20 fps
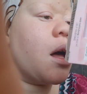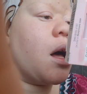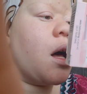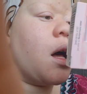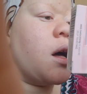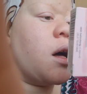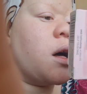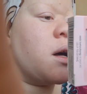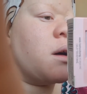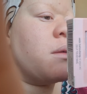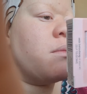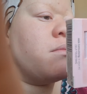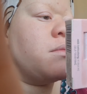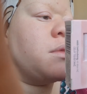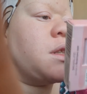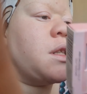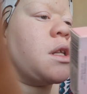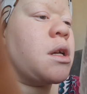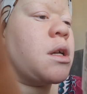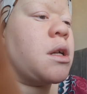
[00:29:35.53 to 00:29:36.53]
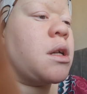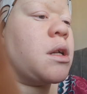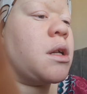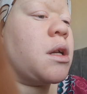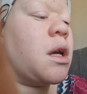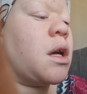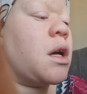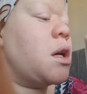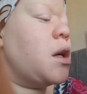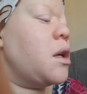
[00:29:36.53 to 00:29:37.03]

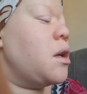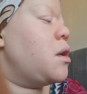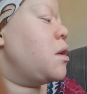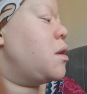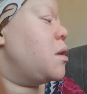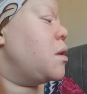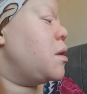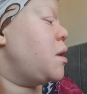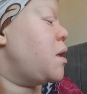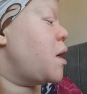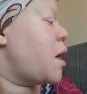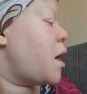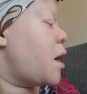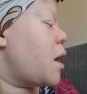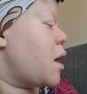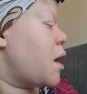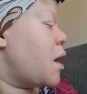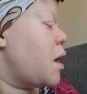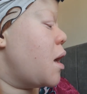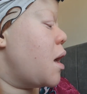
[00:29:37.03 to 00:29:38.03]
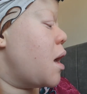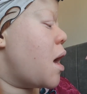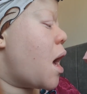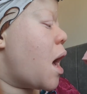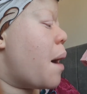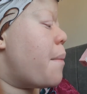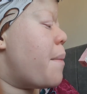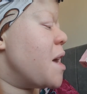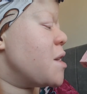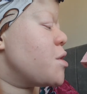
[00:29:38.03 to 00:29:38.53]
Yeah.
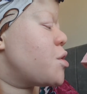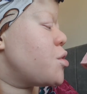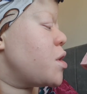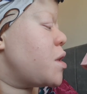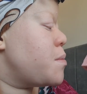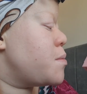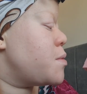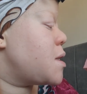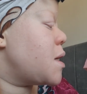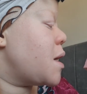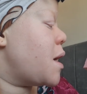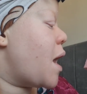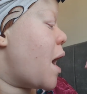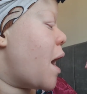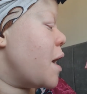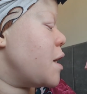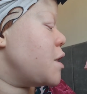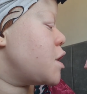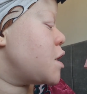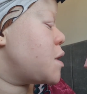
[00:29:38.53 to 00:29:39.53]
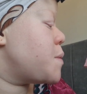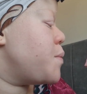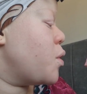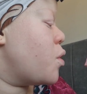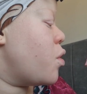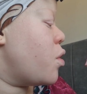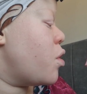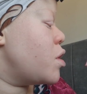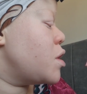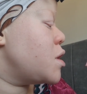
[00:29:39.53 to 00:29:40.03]
I might do them tonight just
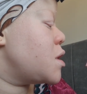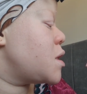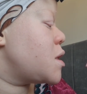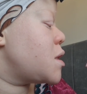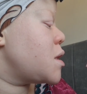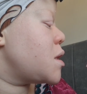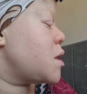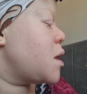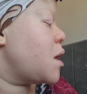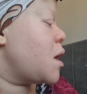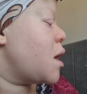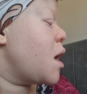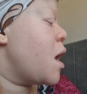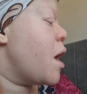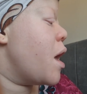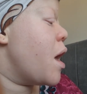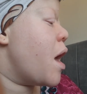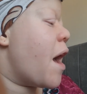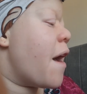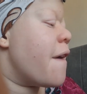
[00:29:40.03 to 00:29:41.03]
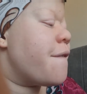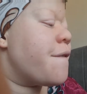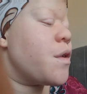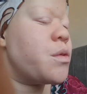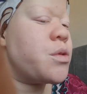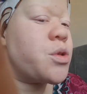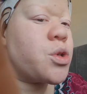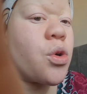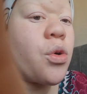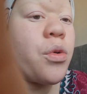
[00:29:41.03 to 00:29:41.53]
because I
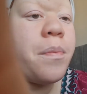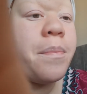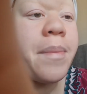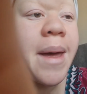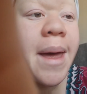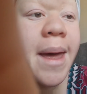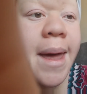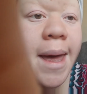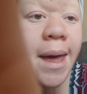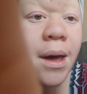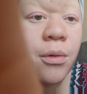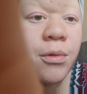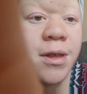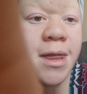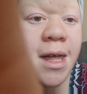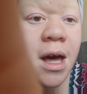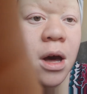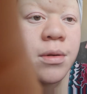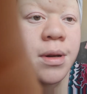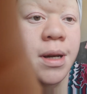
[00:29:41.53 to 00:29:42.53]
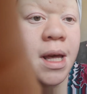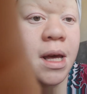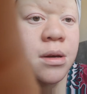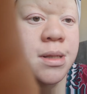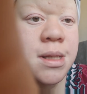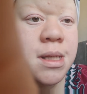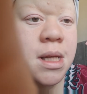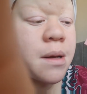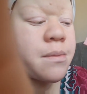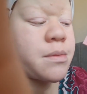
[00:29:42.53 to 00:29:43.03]
feel so bare without
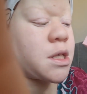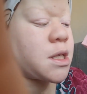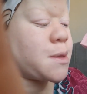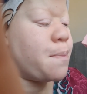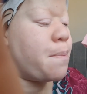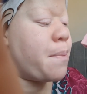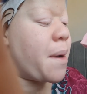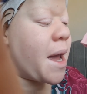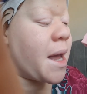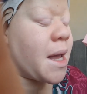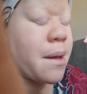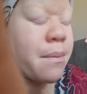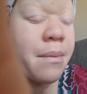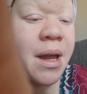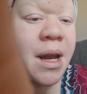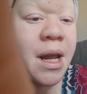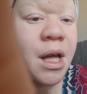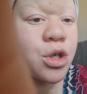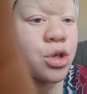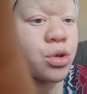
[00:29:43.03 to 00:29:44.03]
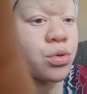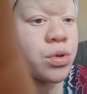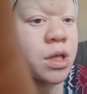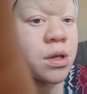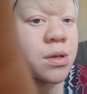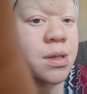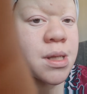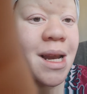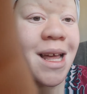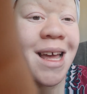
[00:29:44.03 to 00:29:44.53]
nails and I'm just biting my natural
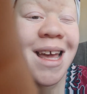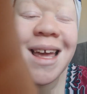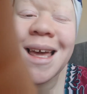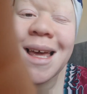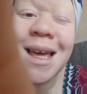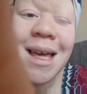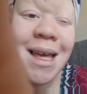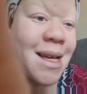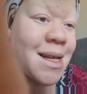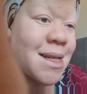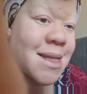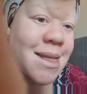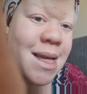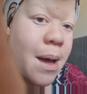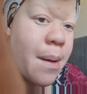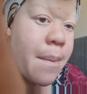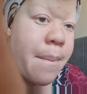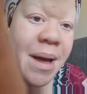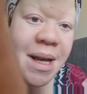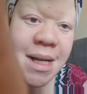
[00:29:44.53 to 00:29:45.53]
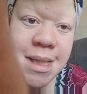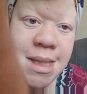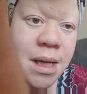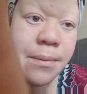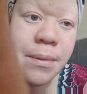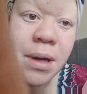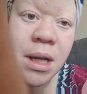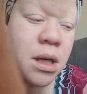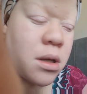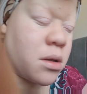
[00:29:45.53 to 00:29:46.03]
nails and I hate
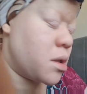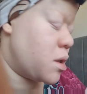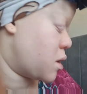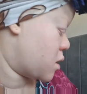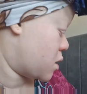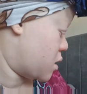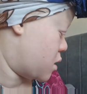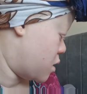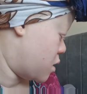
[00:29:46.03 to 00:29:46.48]
biting my nails.